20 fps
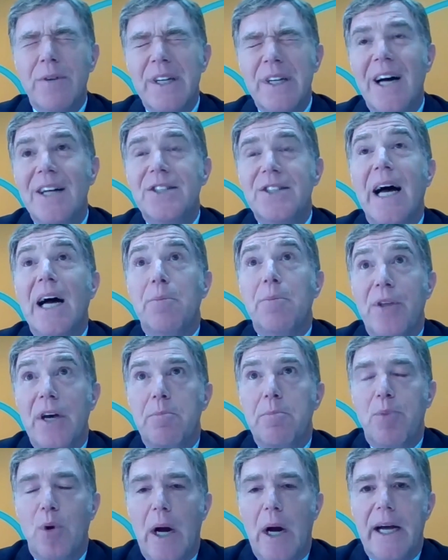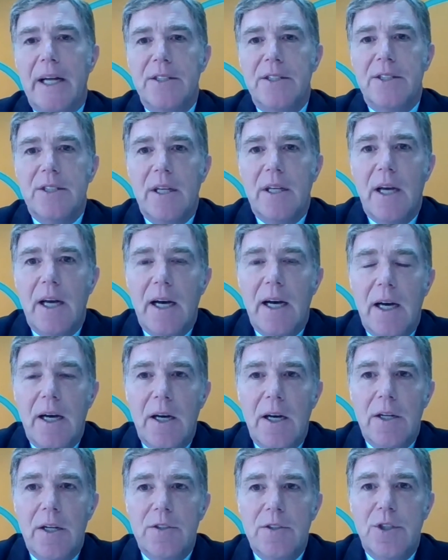adapt their brand
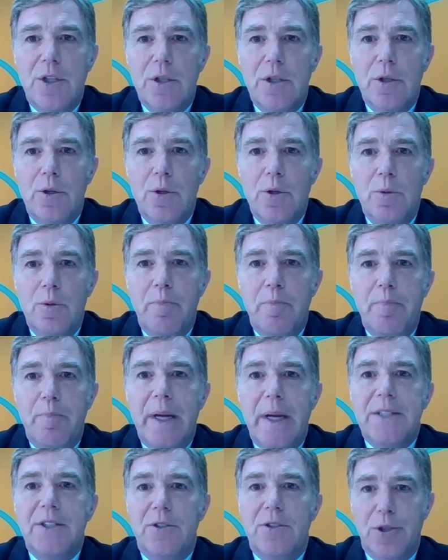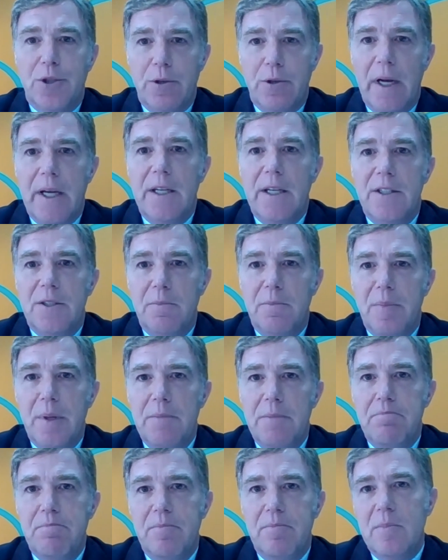to better trade and
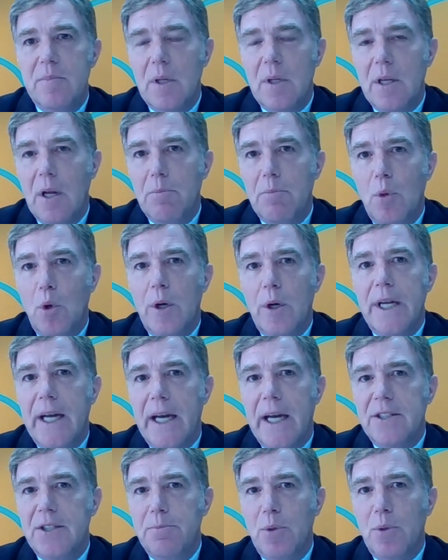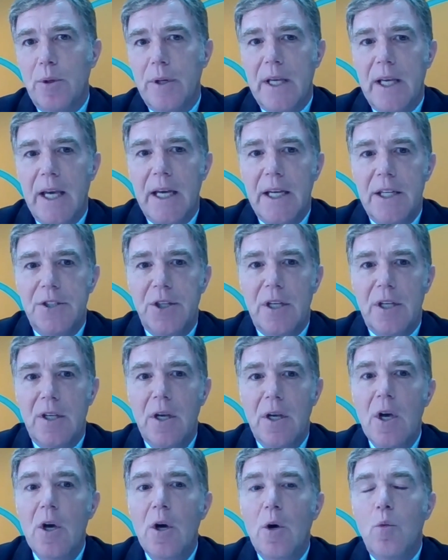be more connected, more engaging
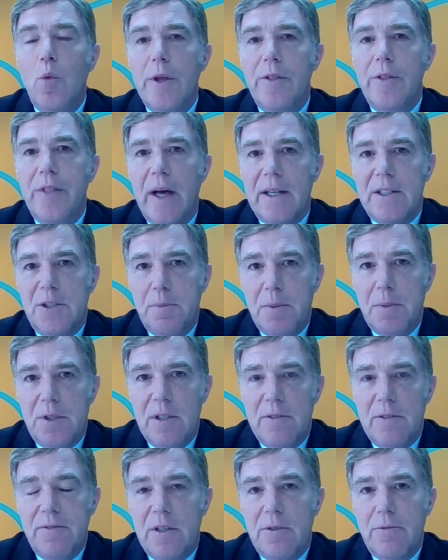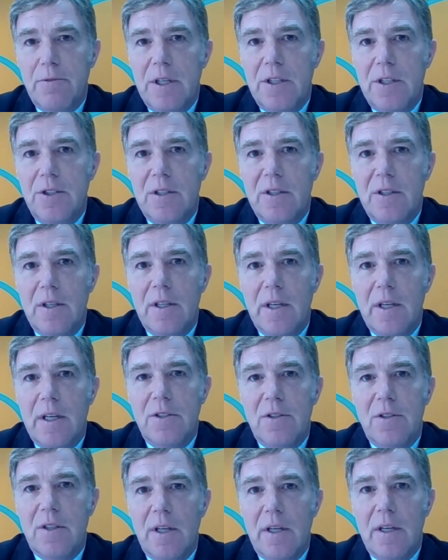with that specific region
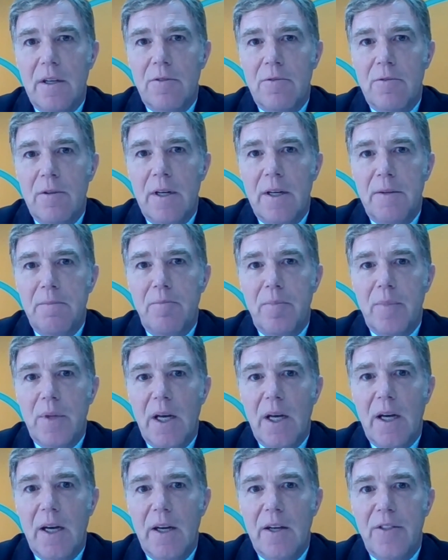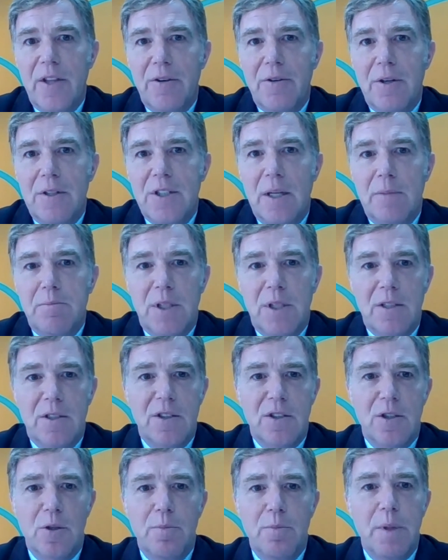that they're attempting
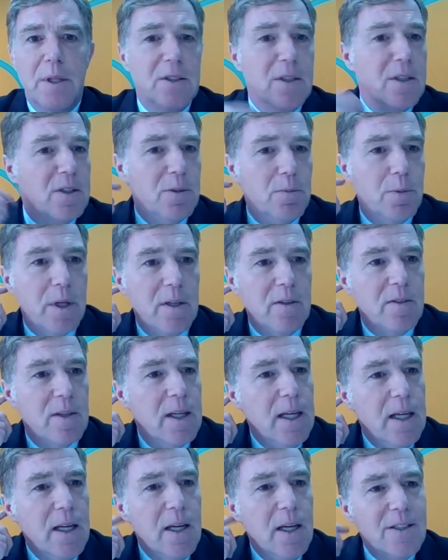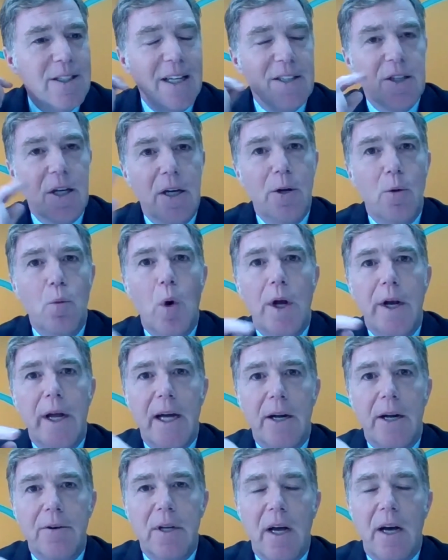to do business with. So that's kind of one
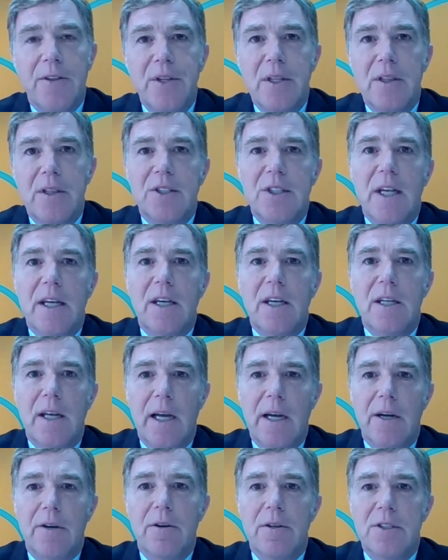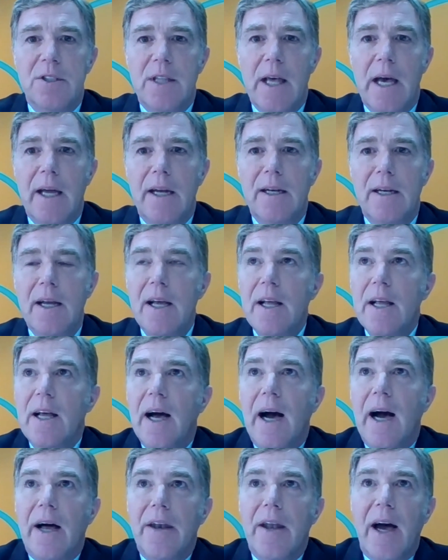area. I think the second area is then,
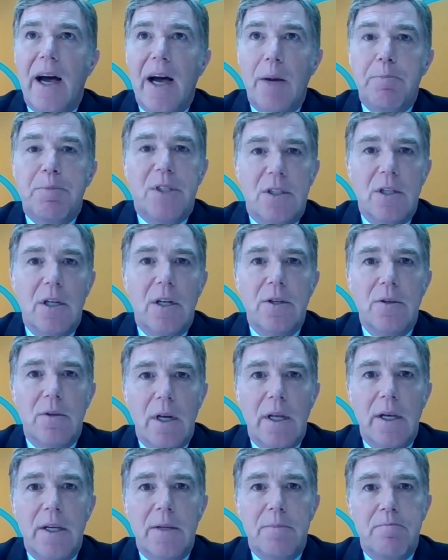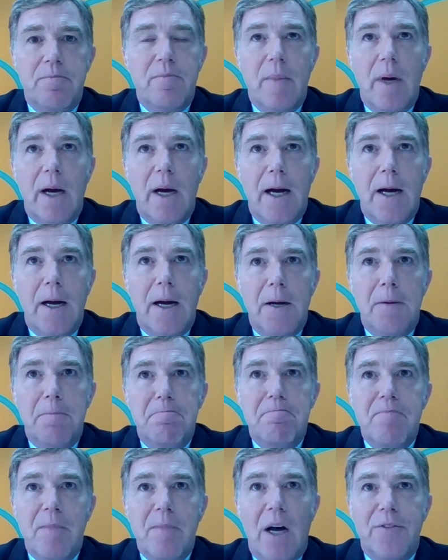and absolutely
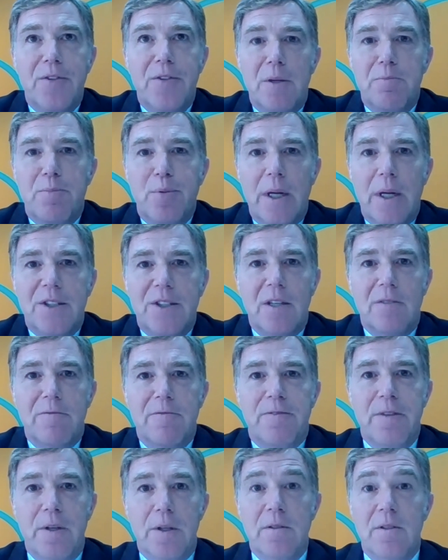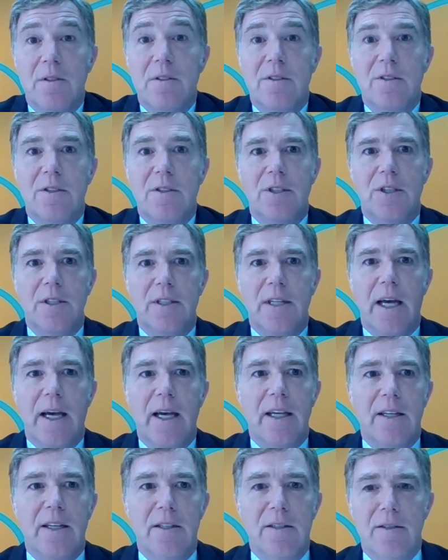I think prescient for
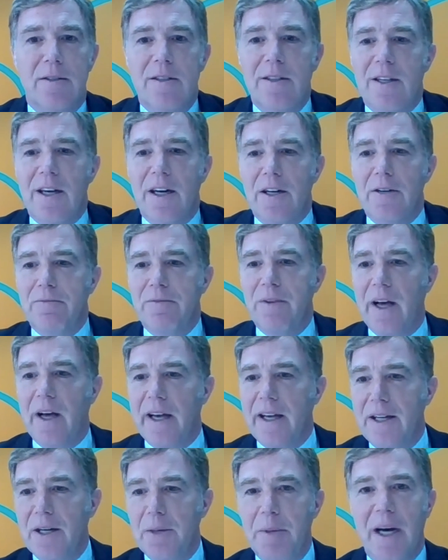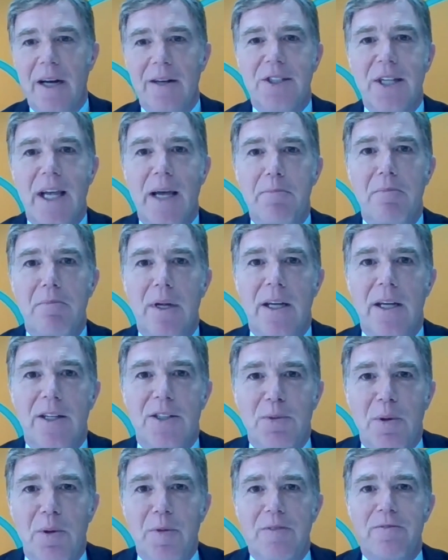today, and kind of like in about 10
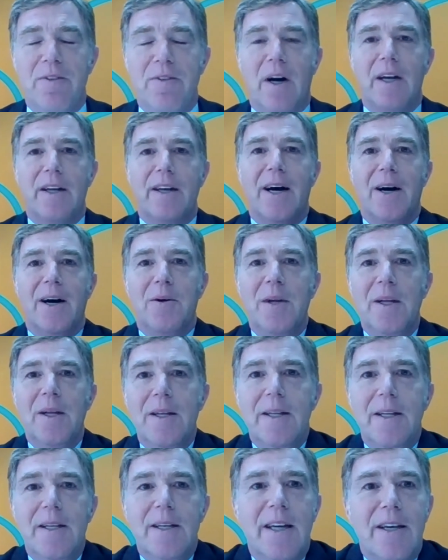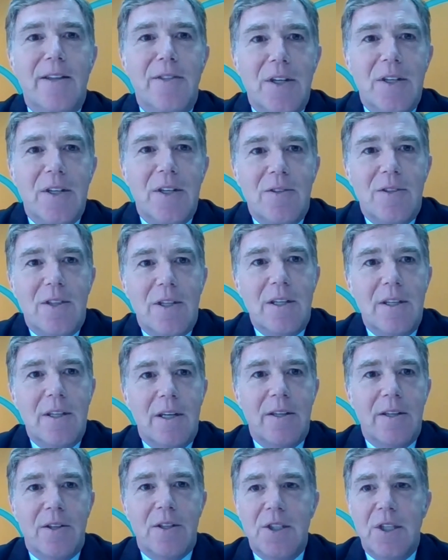minutes when we find out in
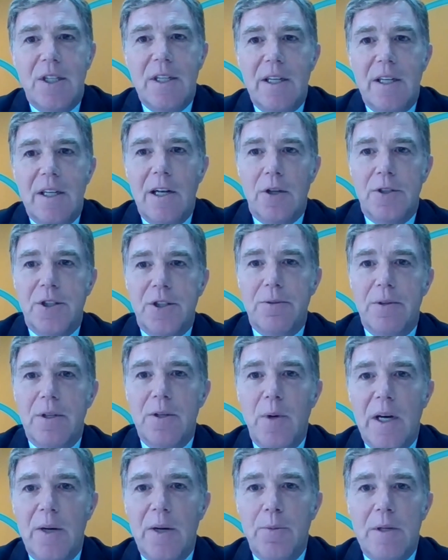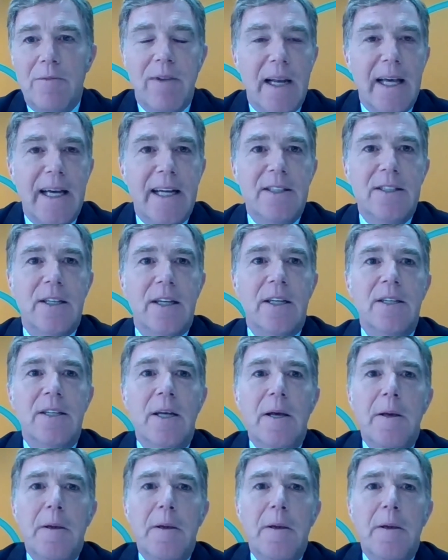the tier lottery where we've landed,